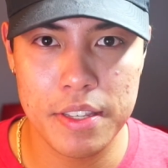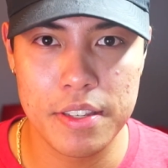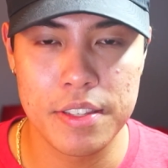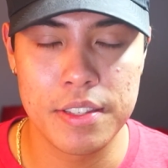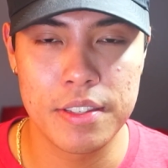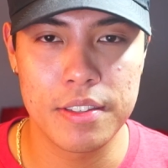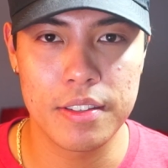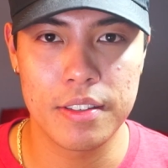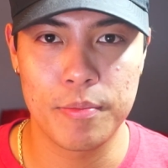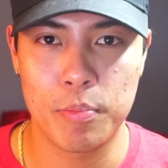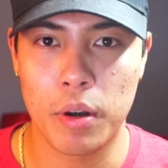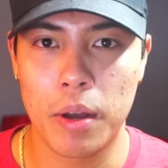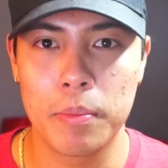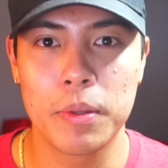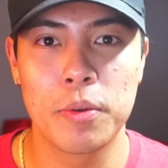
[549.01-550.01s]
This is
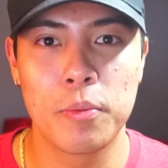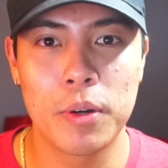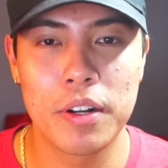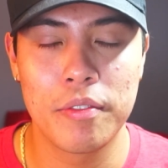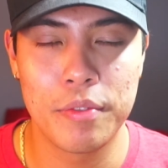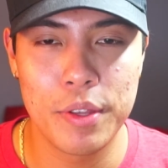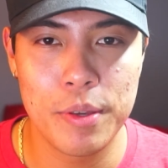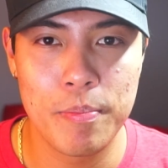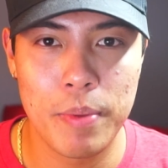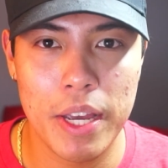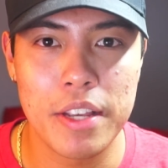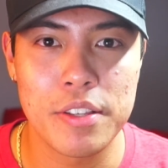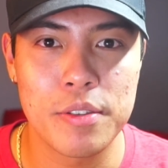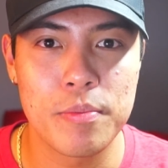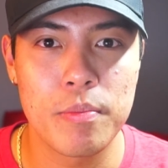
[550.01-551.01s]
probably one of the
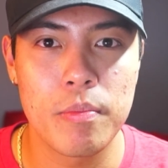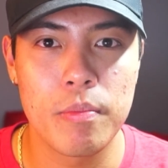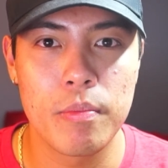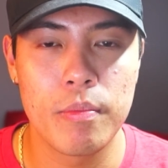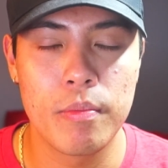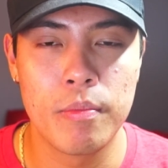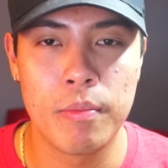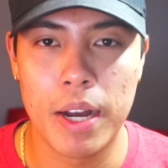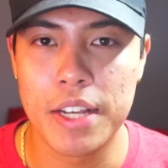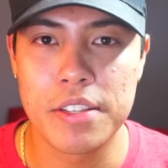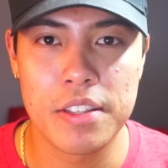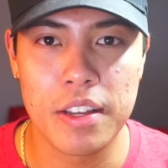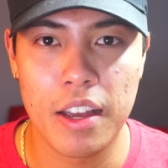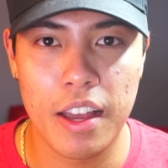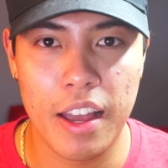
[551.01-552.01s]
best mice
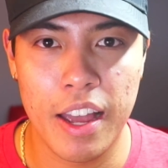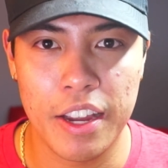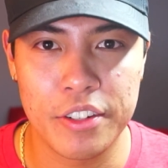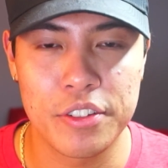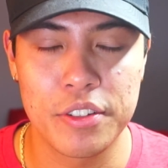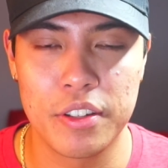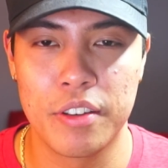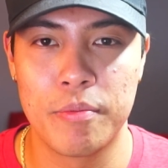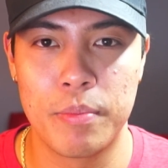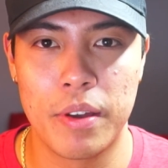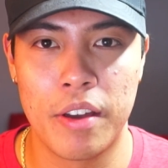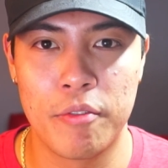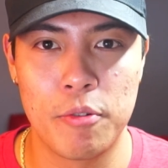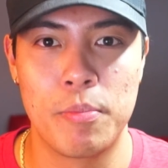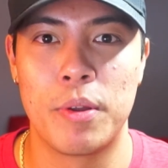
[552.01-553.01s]
that actually have
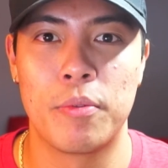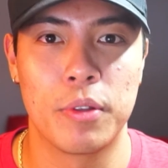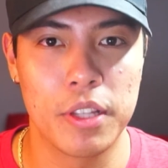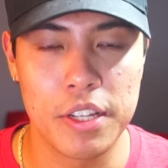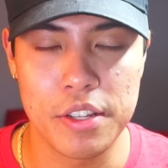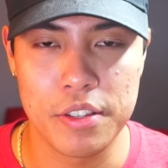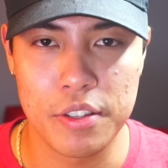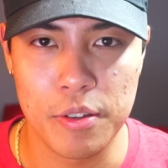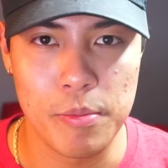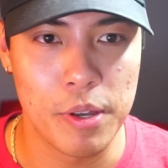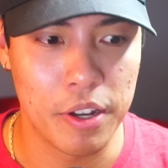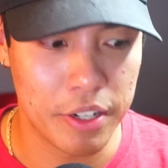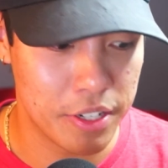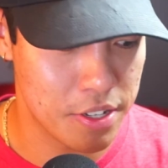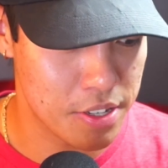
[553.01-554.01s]
ever been released, to be
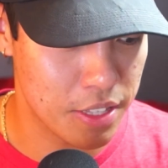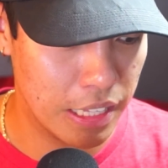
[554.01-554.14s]
honest.